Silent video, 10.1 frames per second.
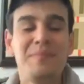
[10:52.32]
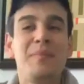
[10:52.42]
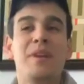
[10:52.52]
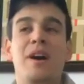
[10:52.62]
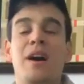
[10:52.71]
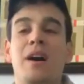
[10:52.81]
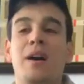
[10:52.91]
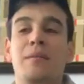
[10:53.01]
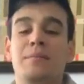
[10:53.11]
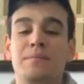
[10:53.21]

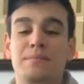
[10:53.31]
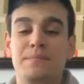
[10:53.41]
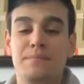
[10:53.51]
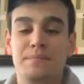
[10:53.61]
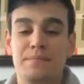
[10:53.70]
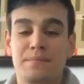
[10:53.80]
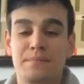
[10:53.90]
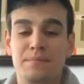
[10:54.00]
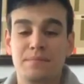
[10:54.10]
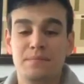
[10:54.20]

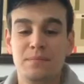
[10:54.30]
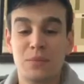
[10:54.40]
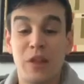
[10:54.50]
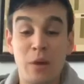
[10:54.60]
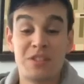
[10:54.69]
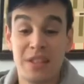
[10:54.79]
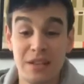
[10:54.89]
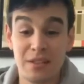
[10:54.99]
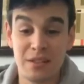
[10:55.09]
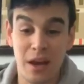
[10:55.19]
No, that was
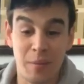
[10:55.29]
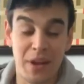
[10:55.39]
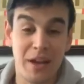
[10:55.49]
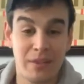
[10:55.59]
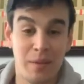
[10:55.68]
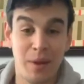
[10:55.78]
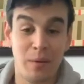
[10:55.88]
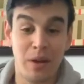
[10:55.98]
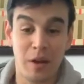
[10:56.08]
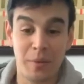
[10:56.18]
Tessa's copy. I have to get my
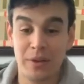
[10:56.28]
own copy.